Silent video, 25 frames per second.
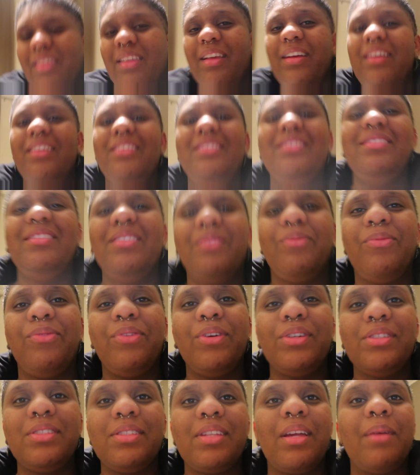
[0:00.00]
think it's the
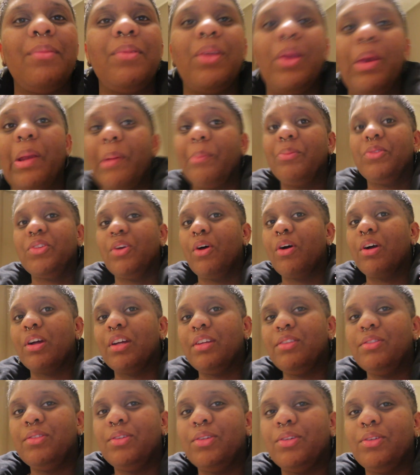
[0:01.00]
first time that I'm
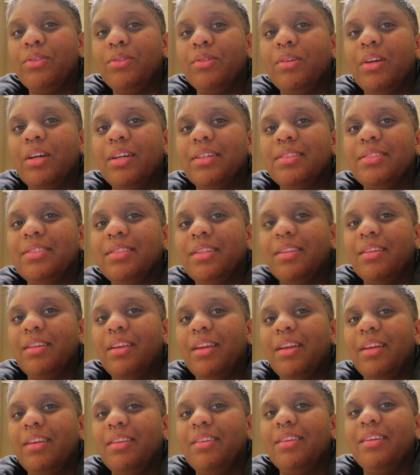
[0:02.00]
talking to you guys
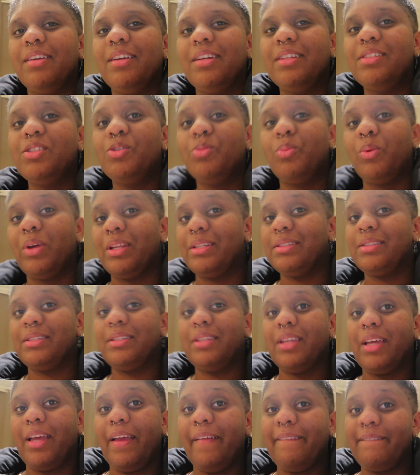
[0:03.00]
today. Today is
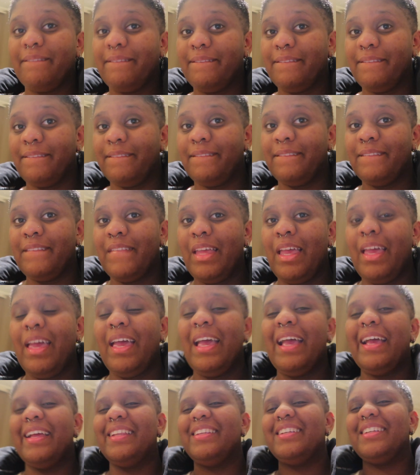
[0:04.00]
Wednesday
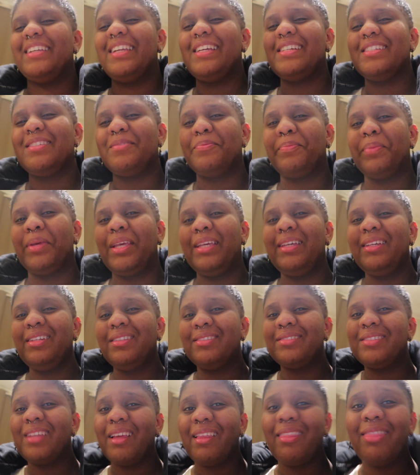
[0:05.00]
and today is
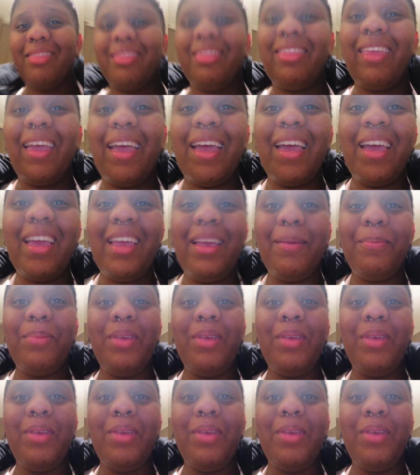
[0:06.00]
pizza day